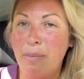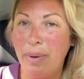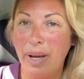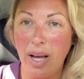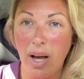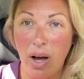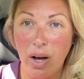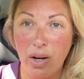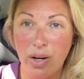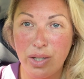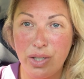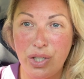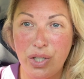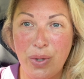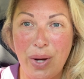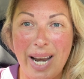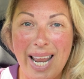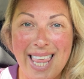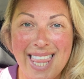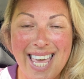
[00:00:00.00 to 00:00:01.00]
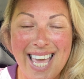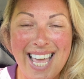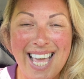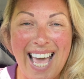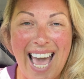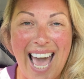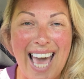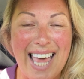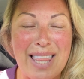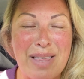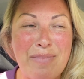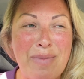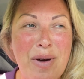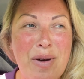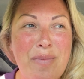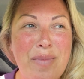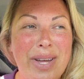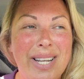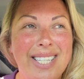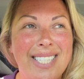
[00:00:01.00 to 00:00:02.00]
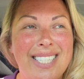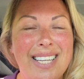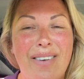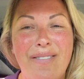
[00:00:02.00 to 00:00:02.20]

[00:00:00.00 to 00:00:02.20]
My car can't do anything at the moment,